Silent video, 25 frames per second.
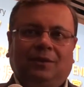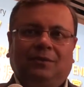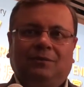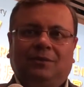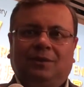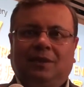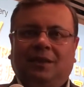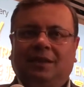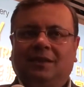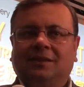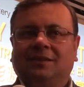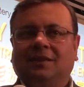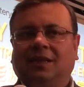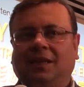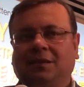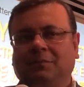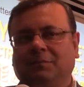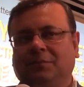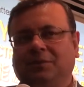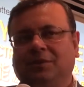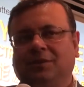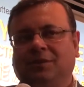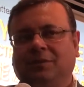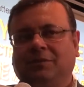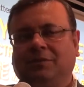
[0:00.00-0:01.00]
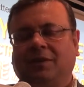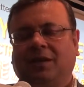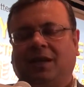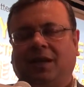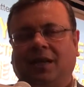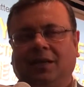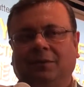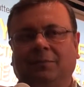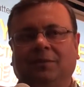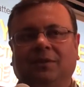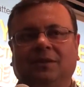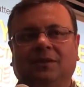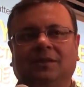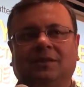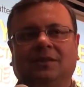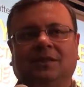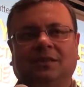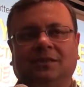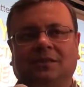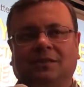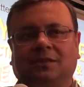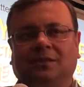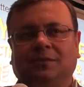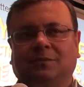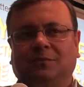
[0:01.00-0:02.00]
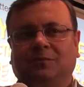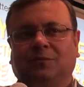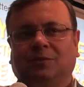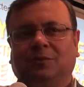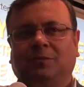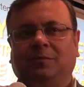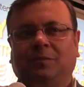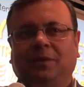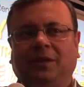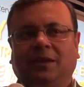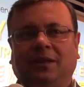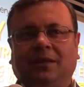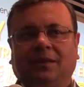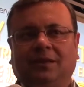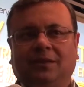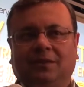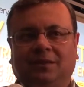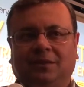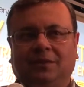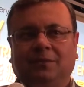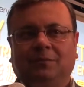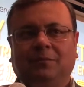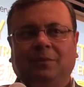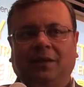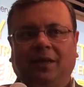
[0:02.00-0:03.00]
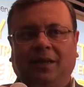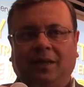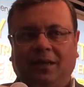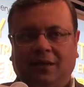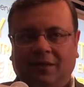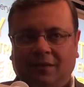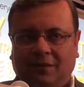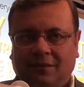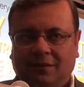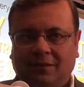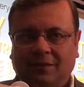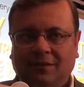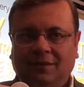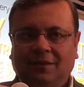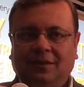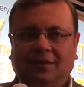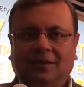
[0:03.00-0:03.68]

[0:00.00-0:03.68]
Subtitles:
of the examples of a hybrid system would be a lithium air